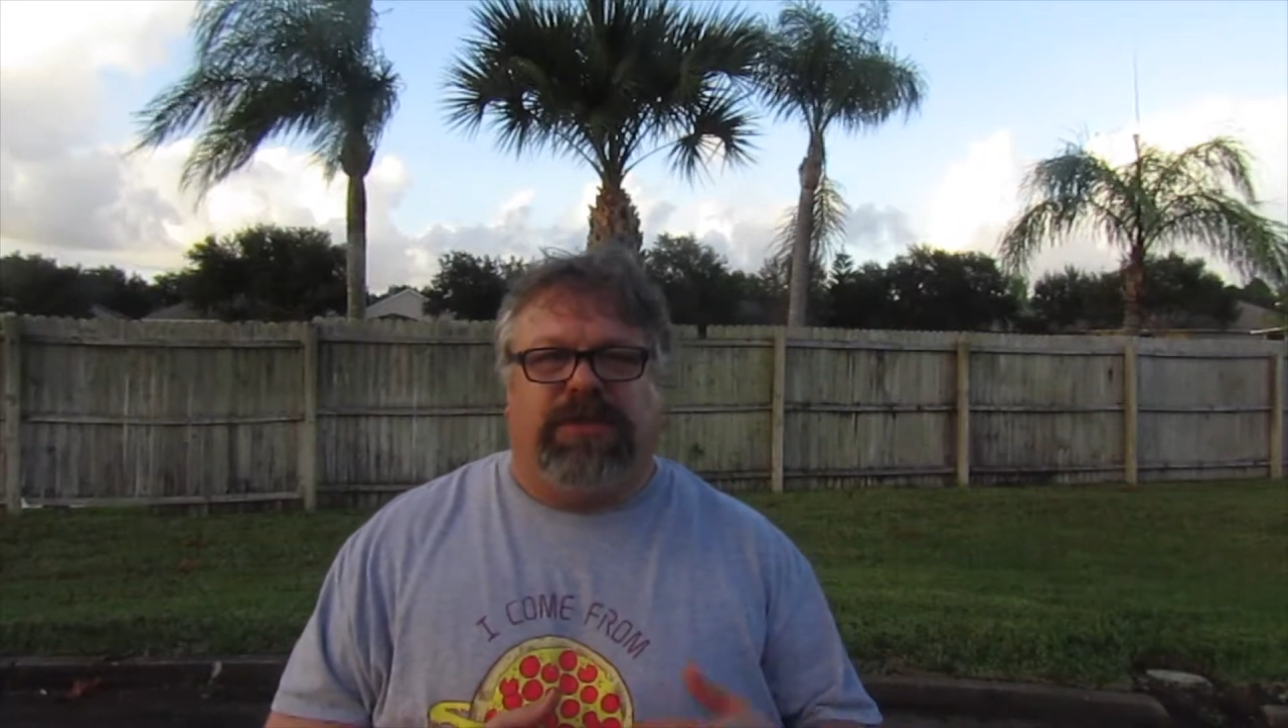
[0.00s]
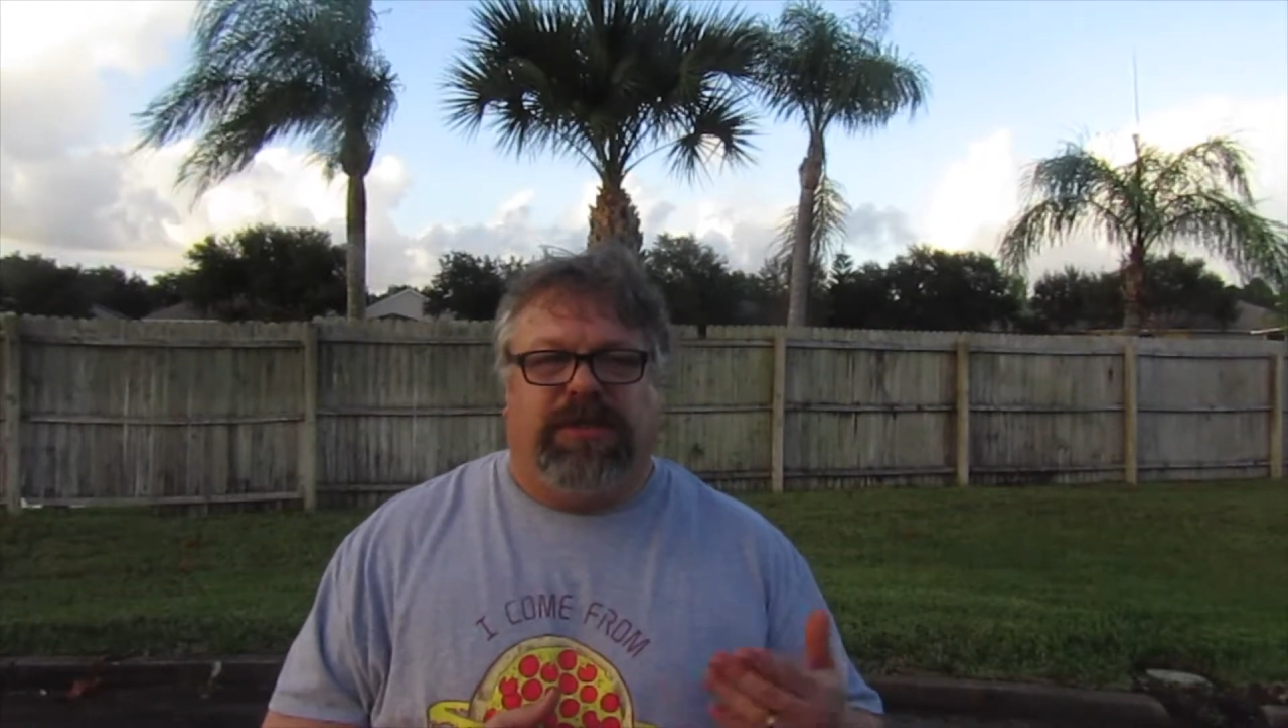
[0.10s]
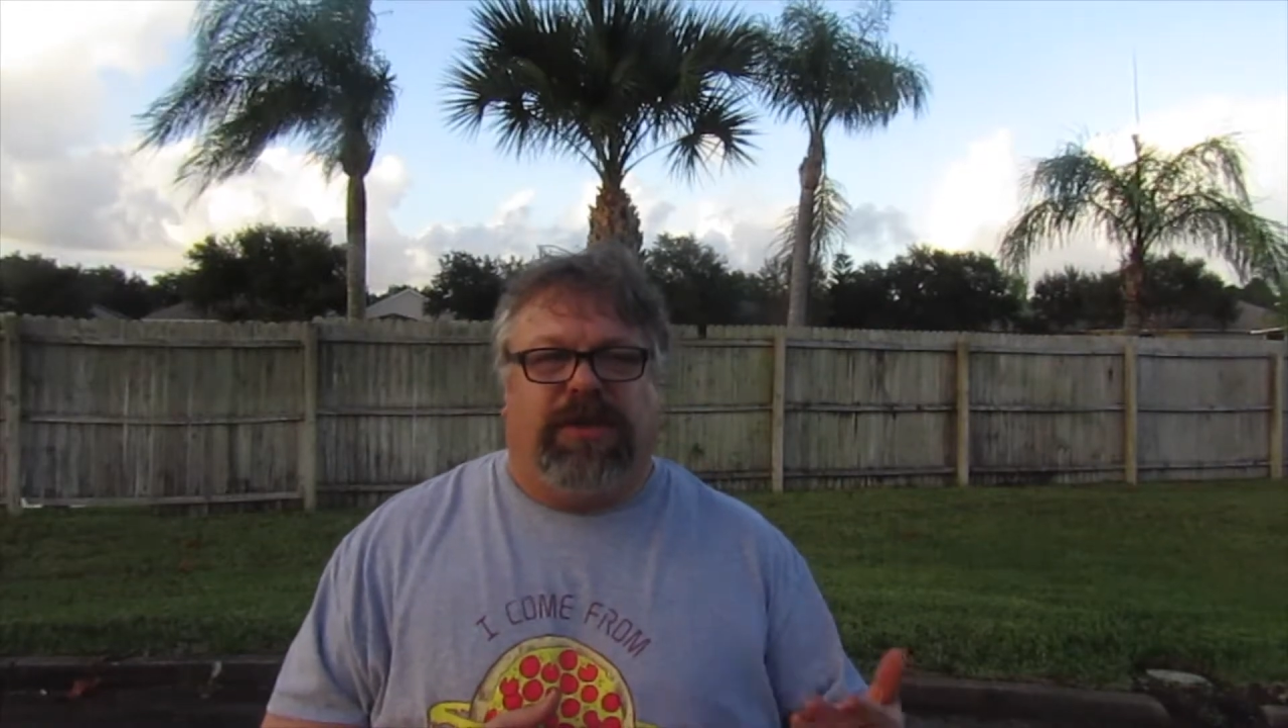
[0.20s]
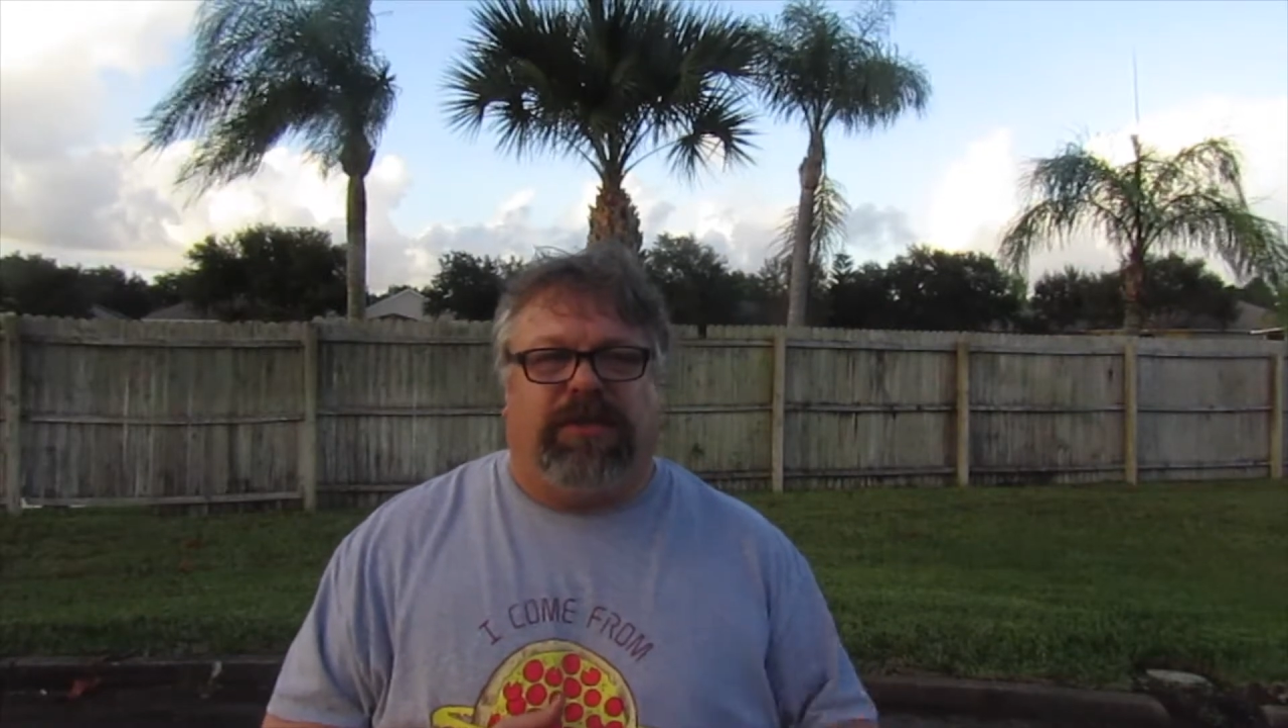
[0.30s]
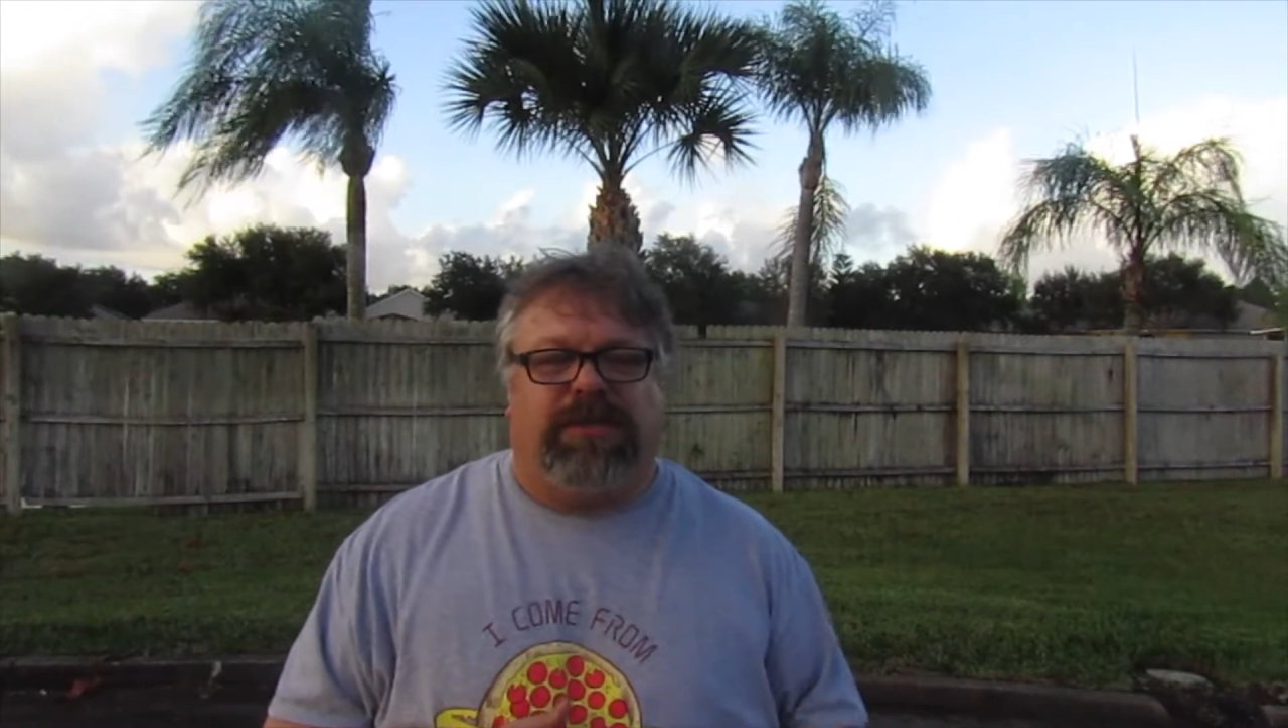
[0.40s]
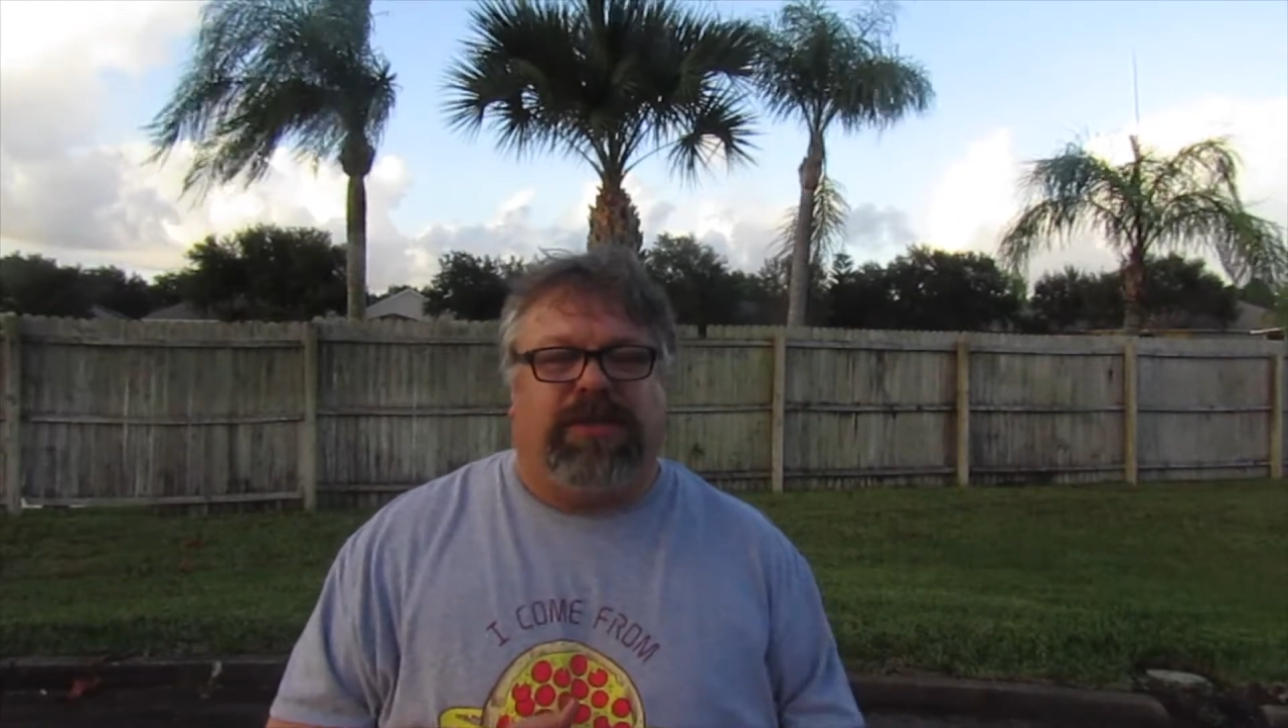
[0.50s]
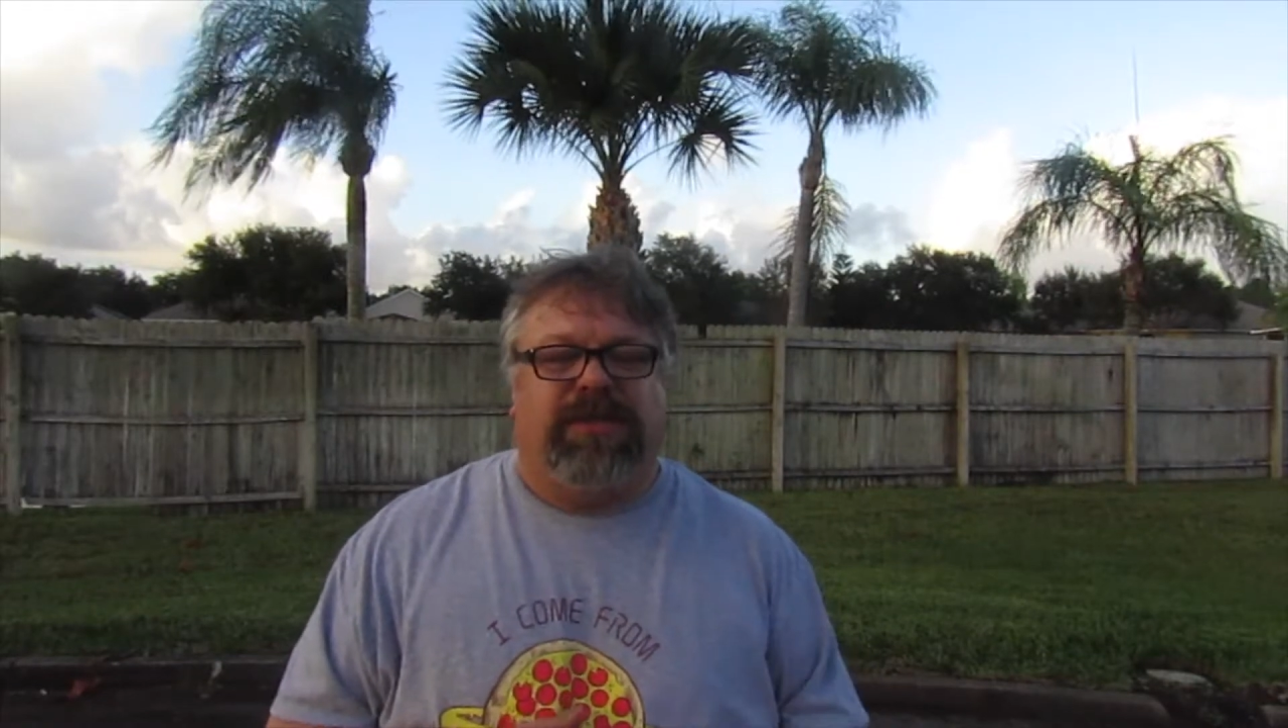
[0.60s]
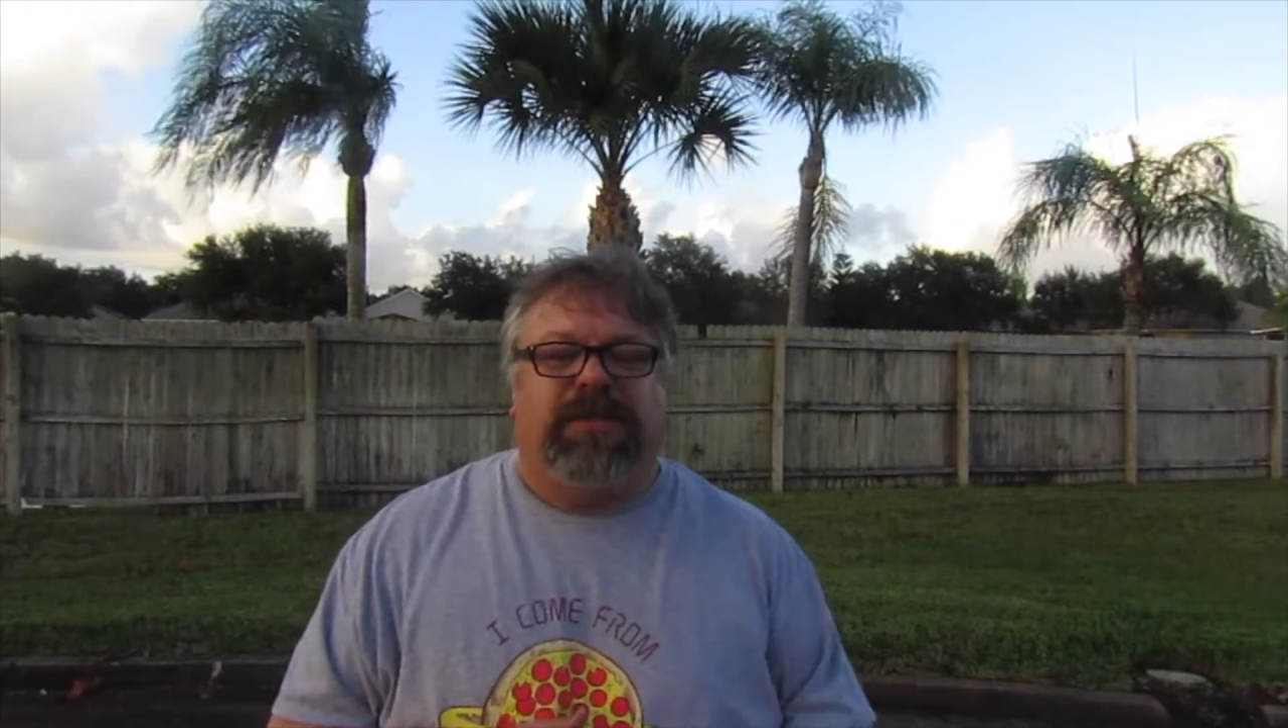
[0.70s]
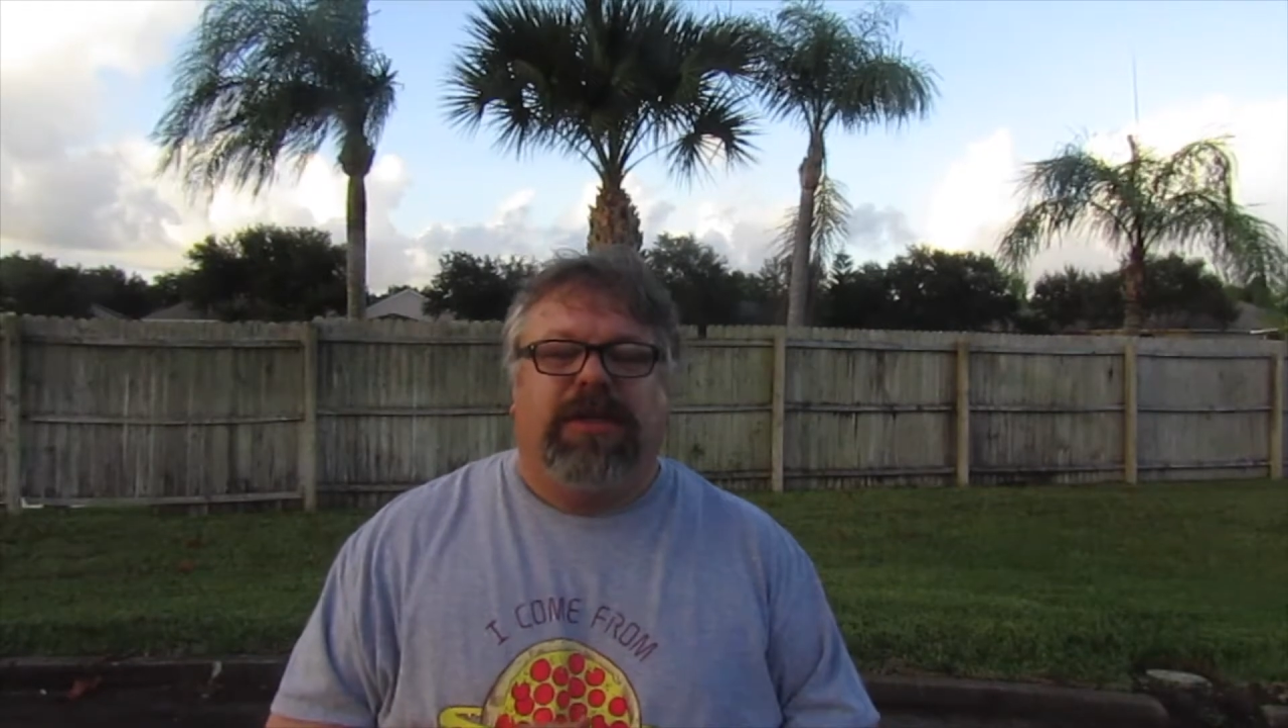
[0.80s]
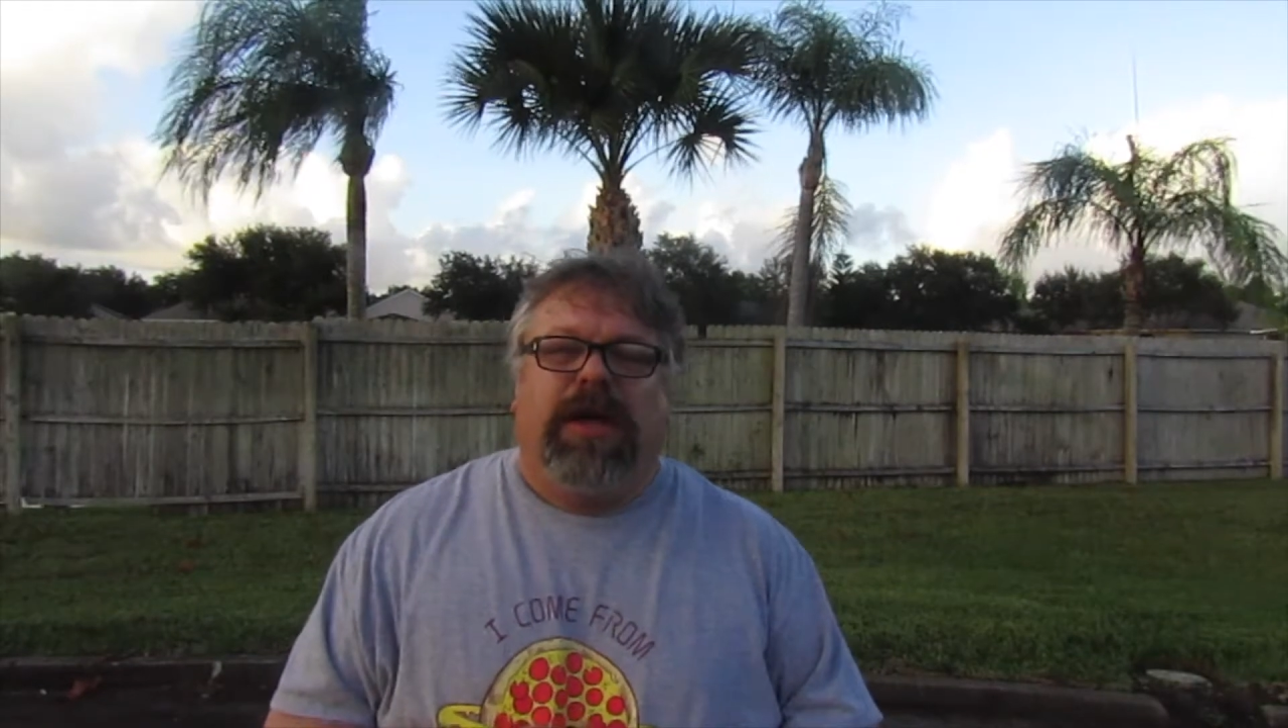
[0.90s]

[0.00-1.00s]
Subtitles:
and another slice,